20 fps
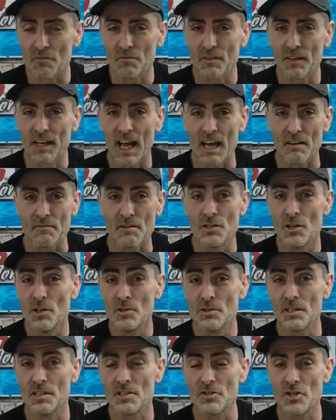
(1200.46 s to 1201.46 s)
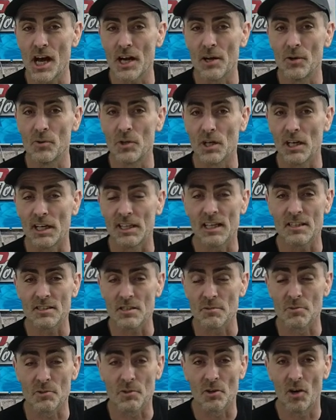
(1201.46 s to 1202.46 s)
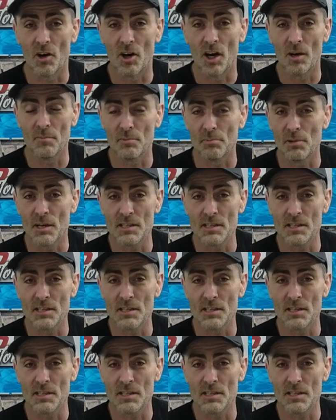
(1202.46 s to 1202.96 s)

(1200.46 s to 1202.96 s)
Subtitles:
Don't forget, if you're new to the channel, click that subscribe,